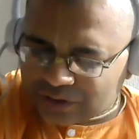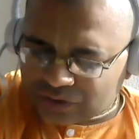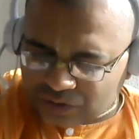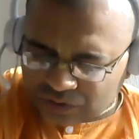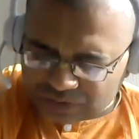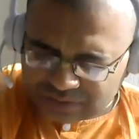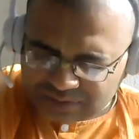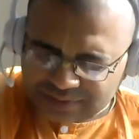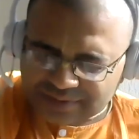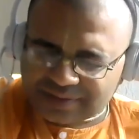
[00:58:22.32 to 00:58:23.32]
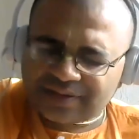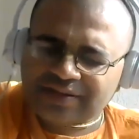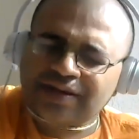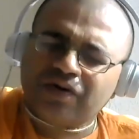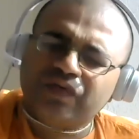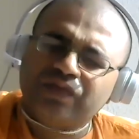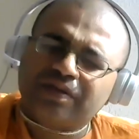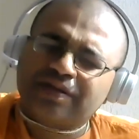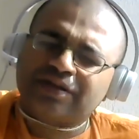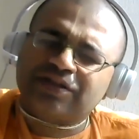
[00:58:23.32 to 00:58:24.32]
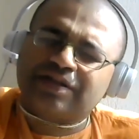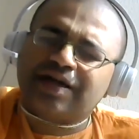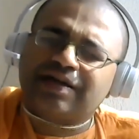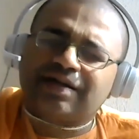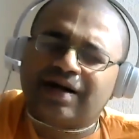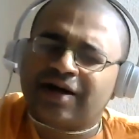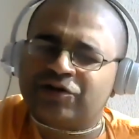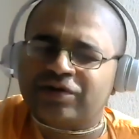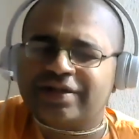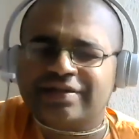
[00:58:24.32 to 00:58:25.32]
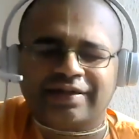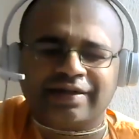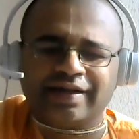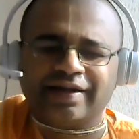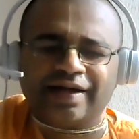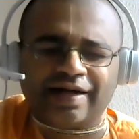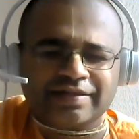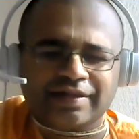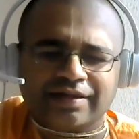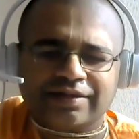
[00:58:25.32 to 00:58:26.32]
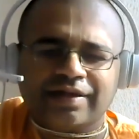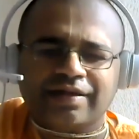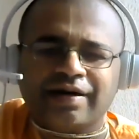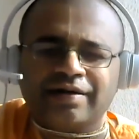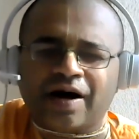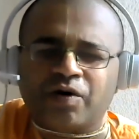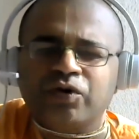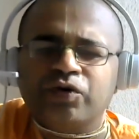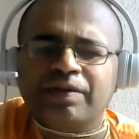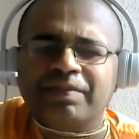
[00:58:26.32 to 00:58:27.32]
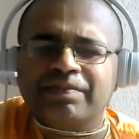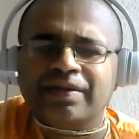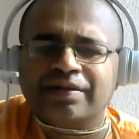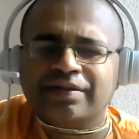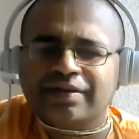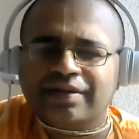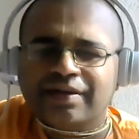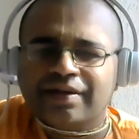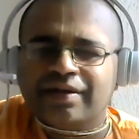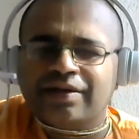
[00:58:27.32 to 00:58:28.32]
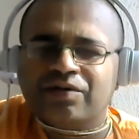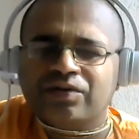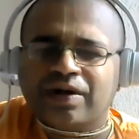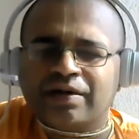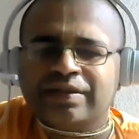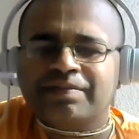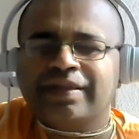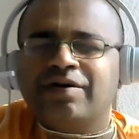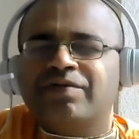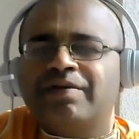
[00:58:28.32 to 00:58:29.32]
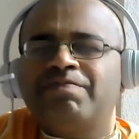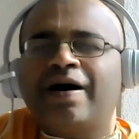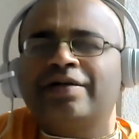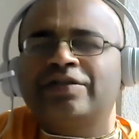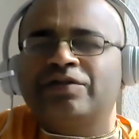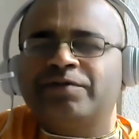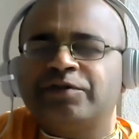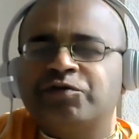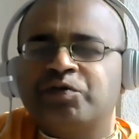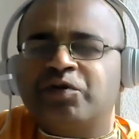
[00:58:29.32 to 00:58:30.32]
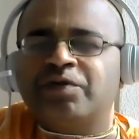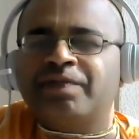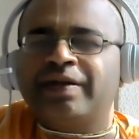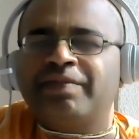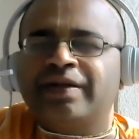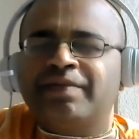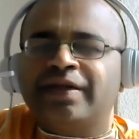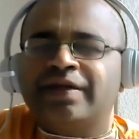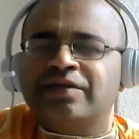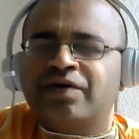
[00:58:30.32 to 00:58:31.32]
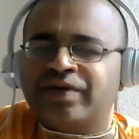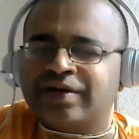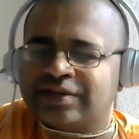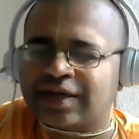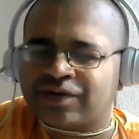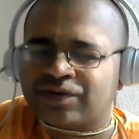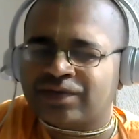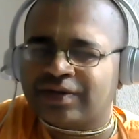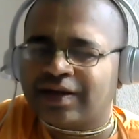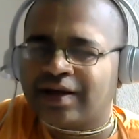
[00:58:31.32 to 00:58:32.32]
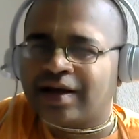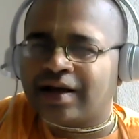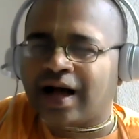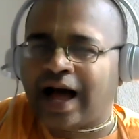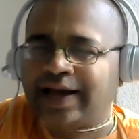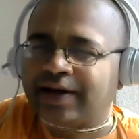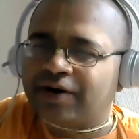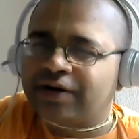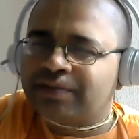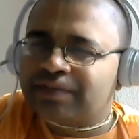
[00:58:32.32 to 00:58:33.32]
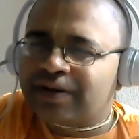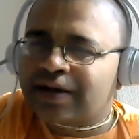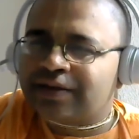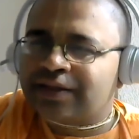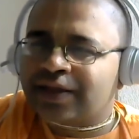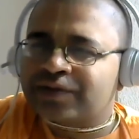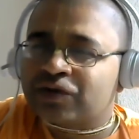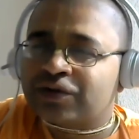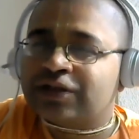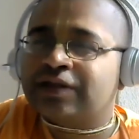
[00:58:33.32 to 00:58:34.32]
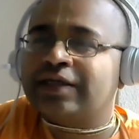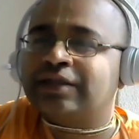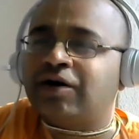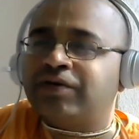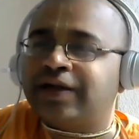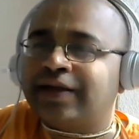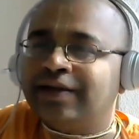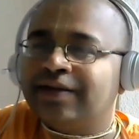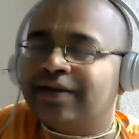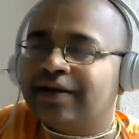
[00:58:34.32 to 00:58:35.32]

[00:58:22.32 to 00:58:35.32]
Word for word: so now krishna Arjuna is telling asking krishna that how you remember you know uh, something of the past which you spoke many many millions of years ago i cannot remember anything so krishna is now telling